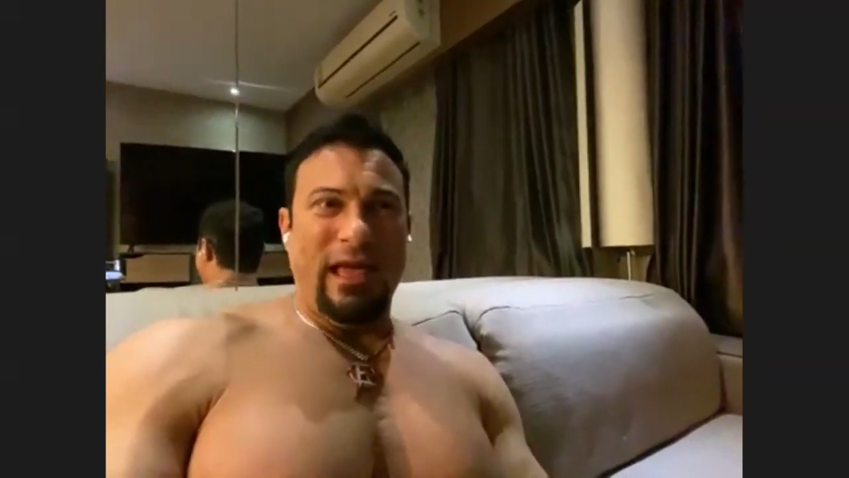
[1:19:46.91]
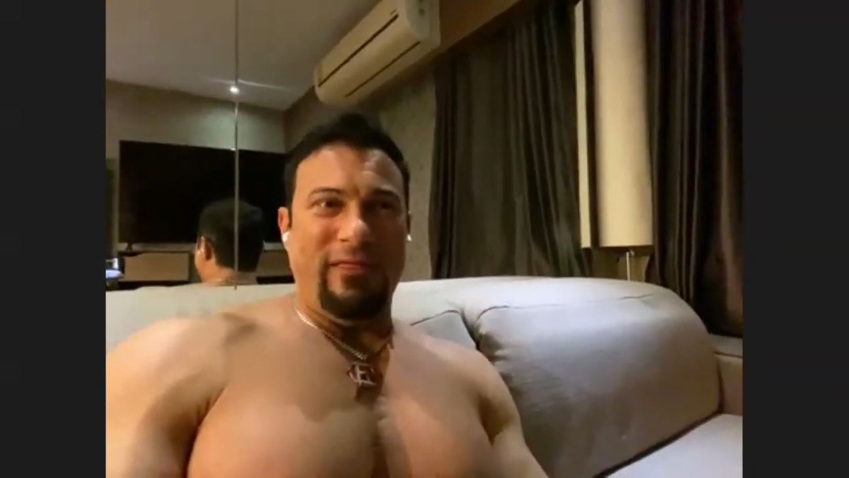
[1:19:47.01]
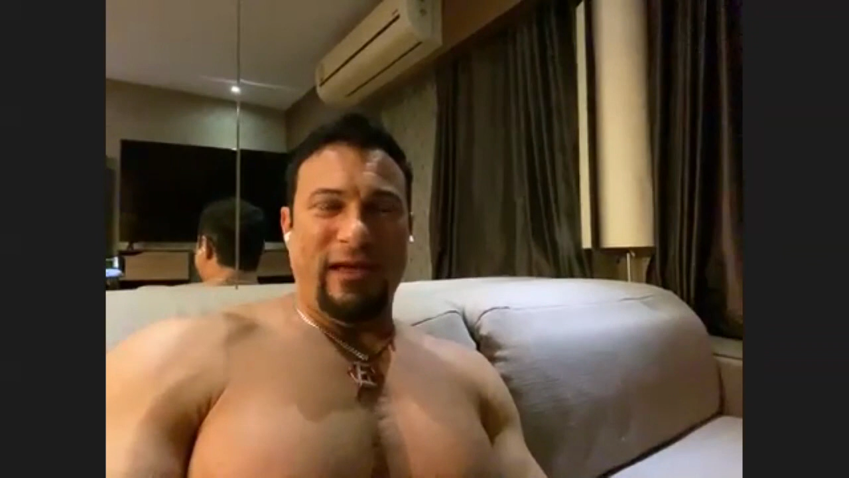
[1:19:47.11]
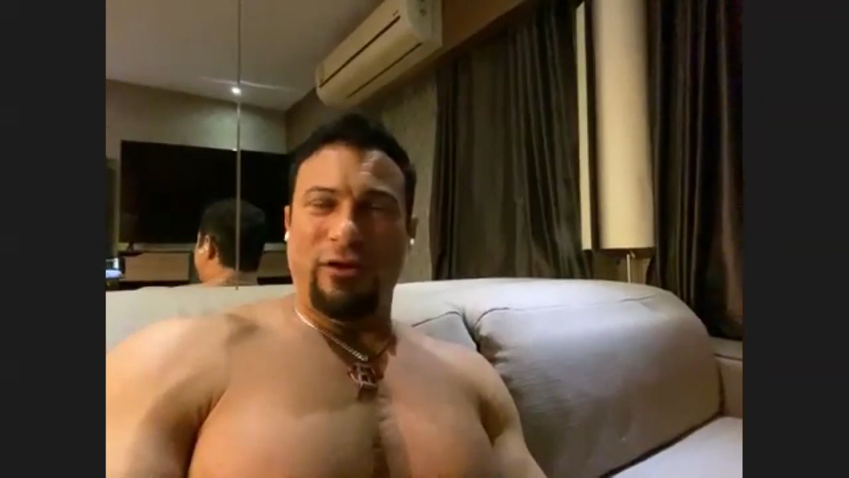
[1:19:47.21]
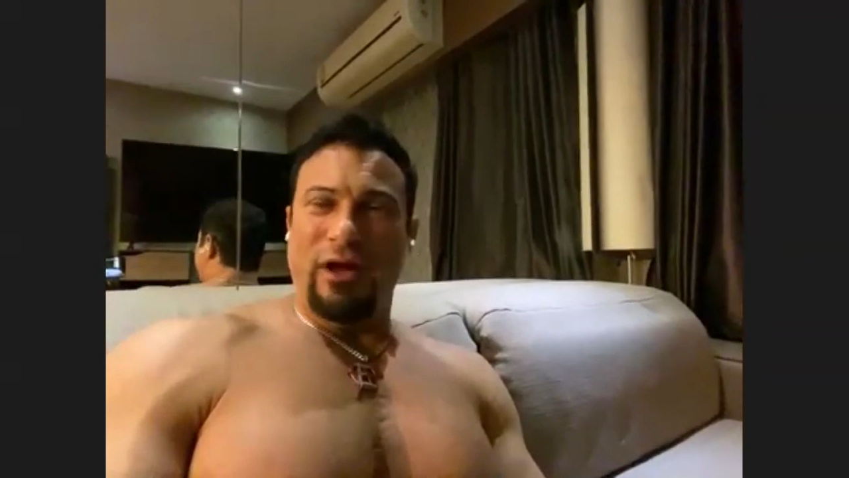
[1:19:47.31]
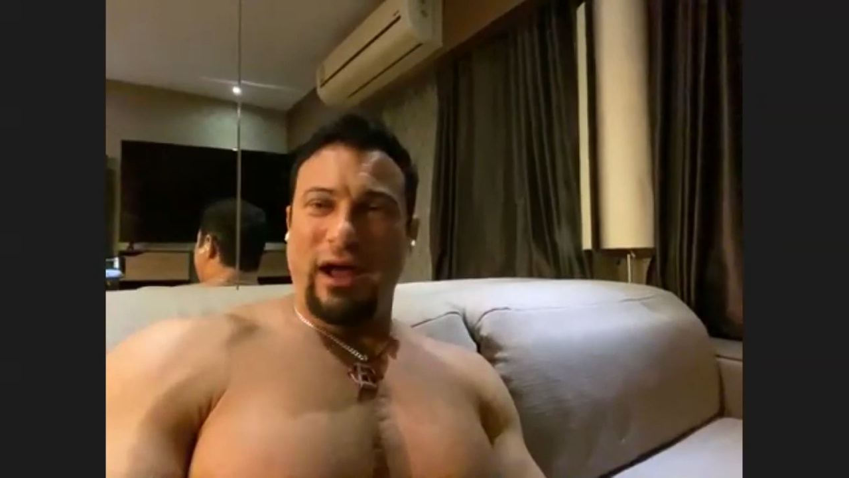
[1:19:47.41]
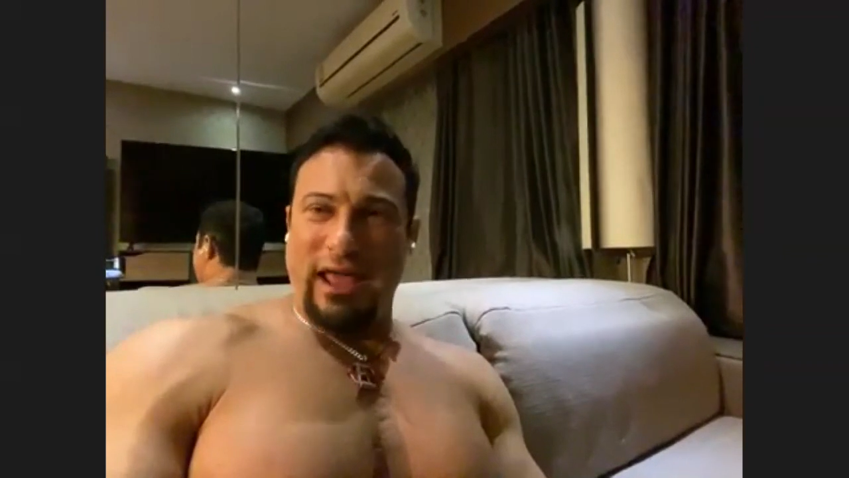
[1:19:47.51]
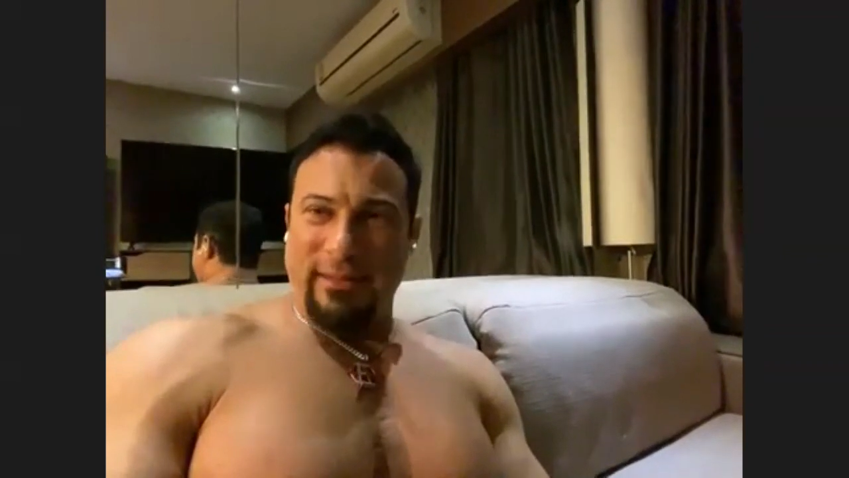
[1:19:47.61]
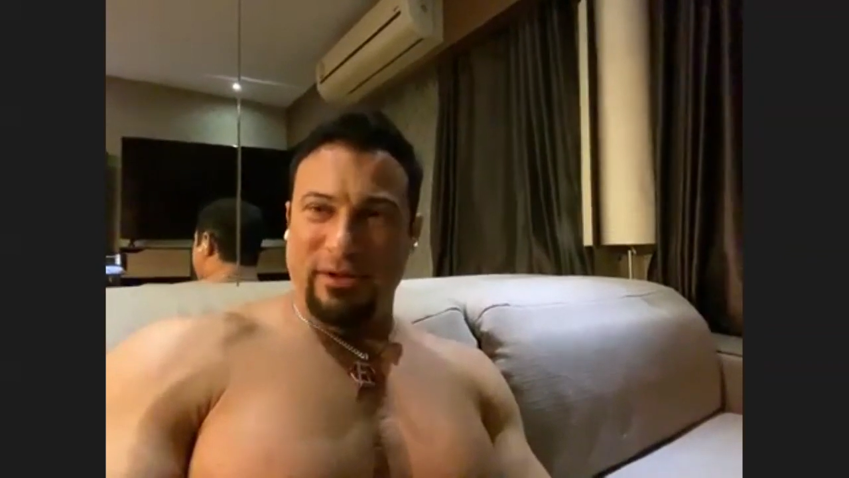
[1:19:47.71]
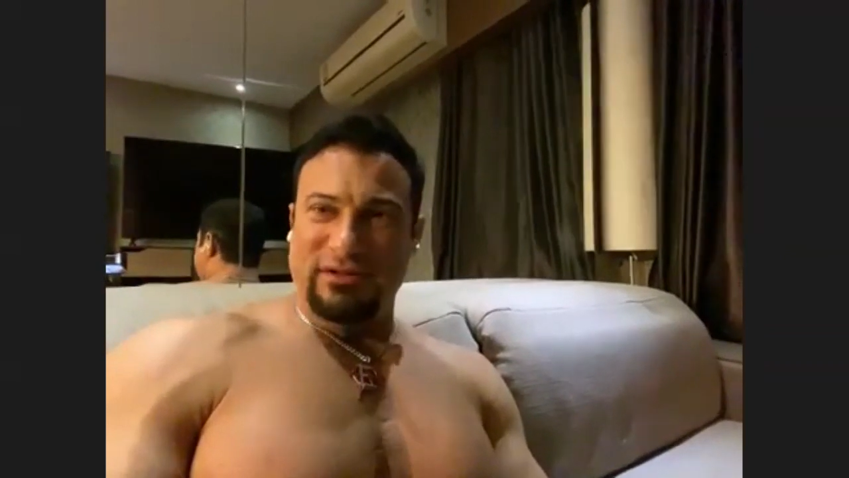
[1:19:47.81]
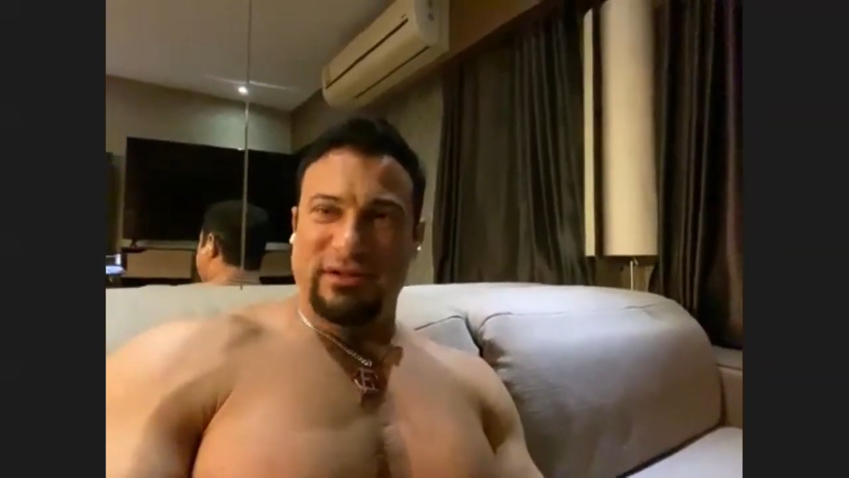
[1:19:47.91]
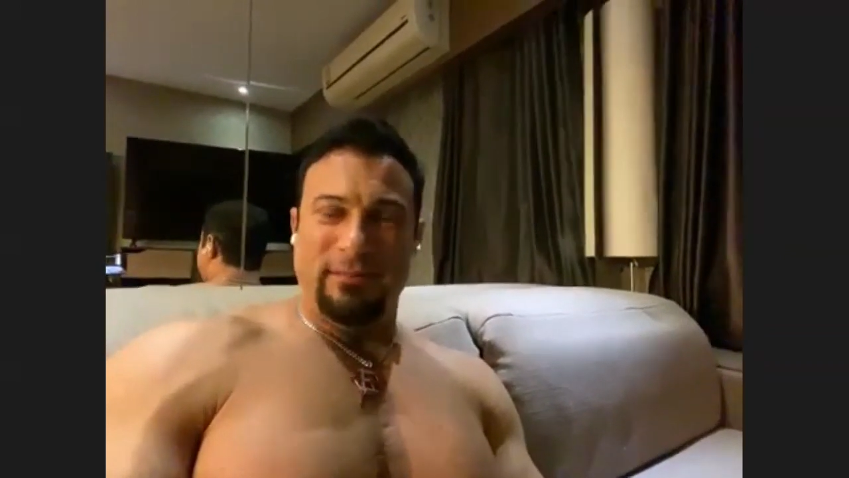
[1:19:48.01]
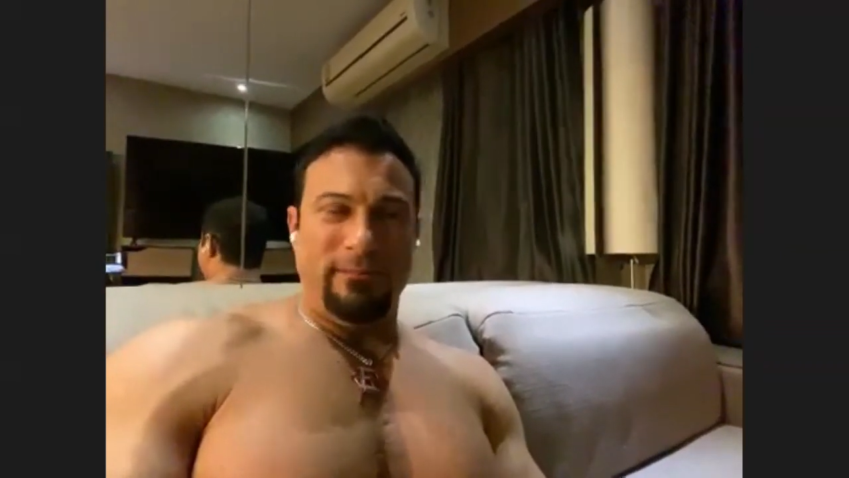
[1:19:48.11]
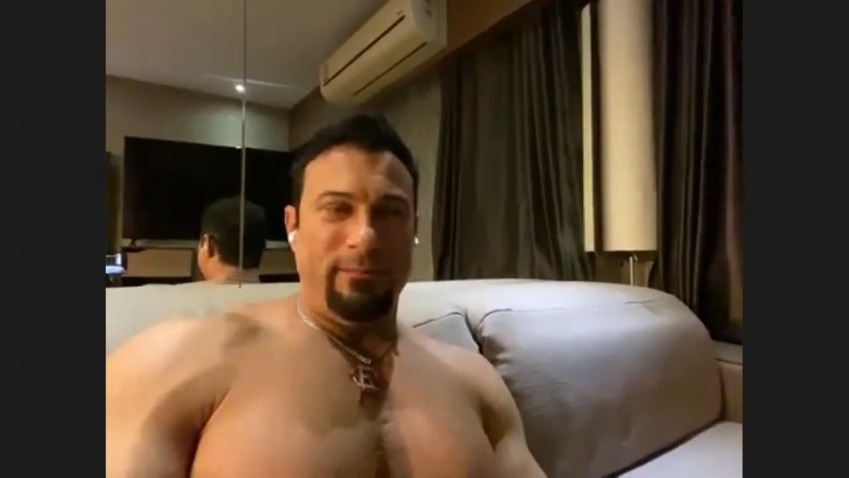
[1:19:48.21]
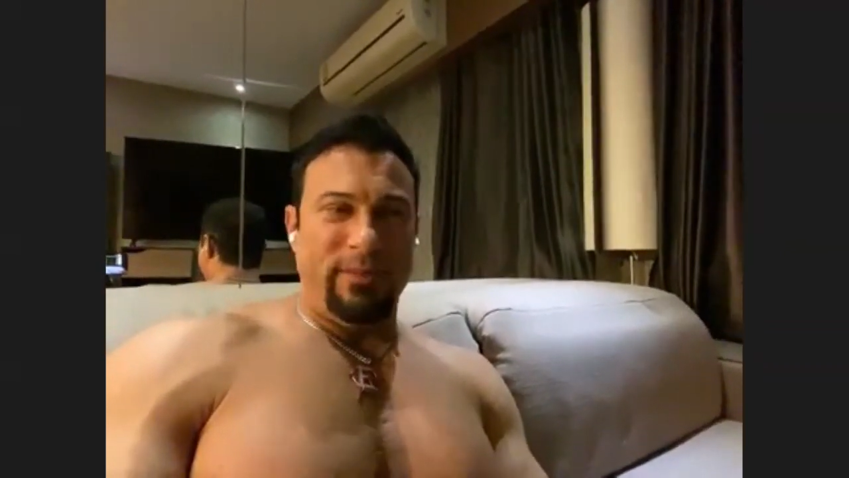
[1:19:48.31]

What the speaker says: and they're not able to